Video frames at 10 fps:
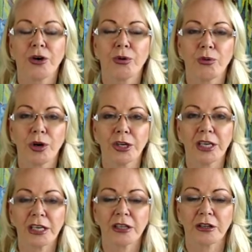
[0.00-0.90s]

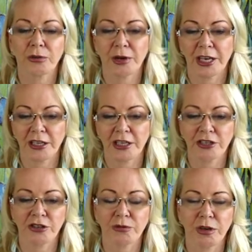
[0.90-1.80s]
working the way
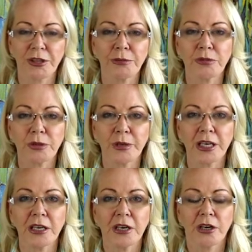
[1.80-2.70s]
that you want them to be